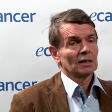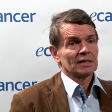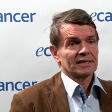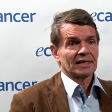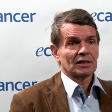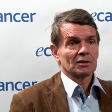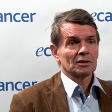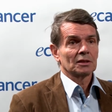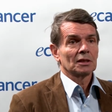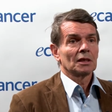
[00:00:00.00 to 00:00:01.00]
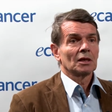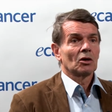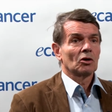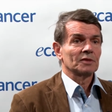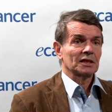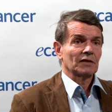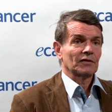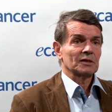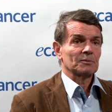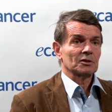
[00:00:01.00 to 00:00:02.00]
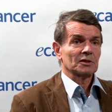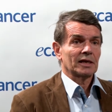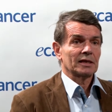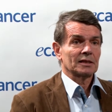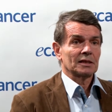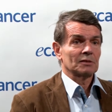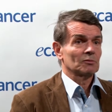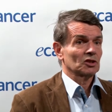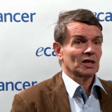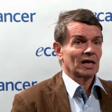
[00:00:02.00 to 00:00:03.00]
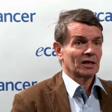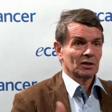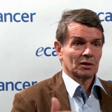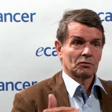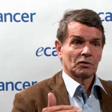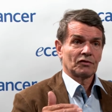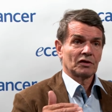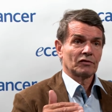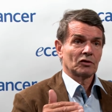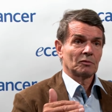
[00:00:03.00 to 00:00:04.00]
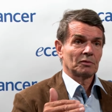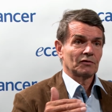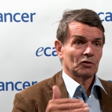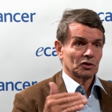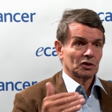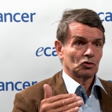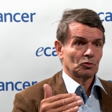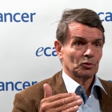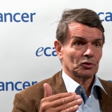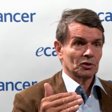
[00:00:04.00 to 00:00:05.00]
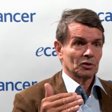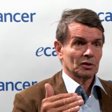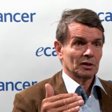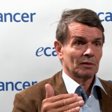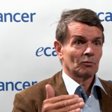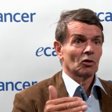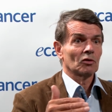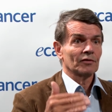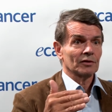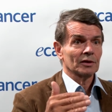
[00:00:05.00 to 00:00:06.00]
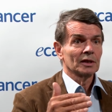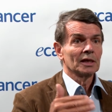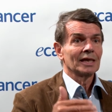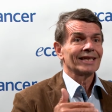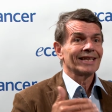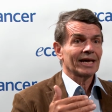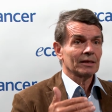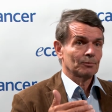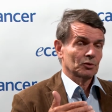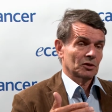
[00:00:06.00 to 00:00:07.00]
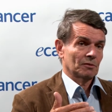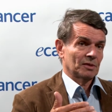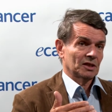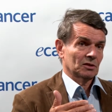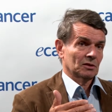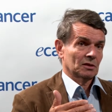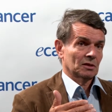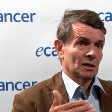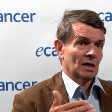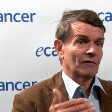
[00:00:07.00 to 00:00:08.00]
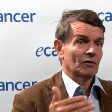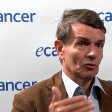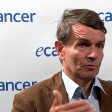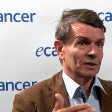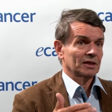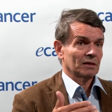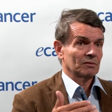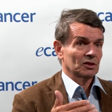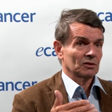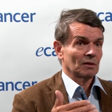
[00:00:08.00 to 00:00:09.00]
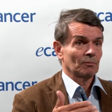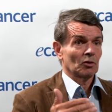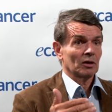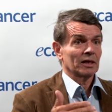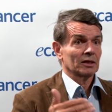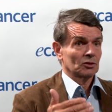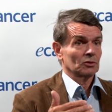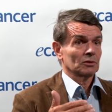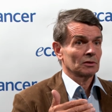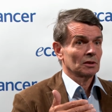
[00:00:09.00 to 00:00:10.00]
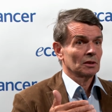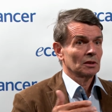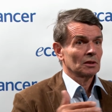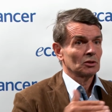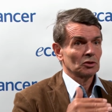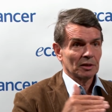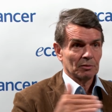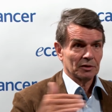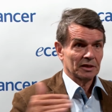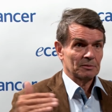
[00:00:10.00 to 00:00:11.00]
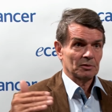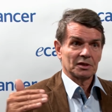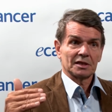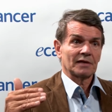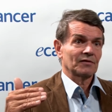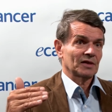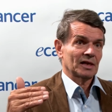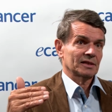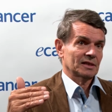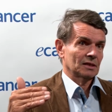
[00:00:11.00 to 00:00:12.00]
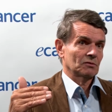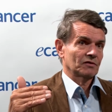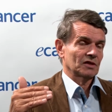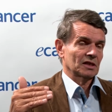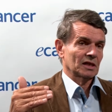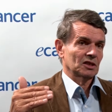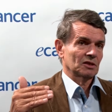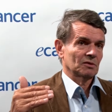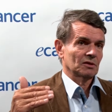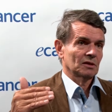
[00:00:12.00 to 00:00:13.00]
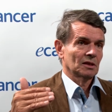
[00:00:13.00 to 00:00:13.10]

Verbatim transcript: Second, objective response rate is much higher with nivo-ipi, 42%. And moreover, 9% patients have complete remission and probably are cured. Durable responses are, are seen with this regimen.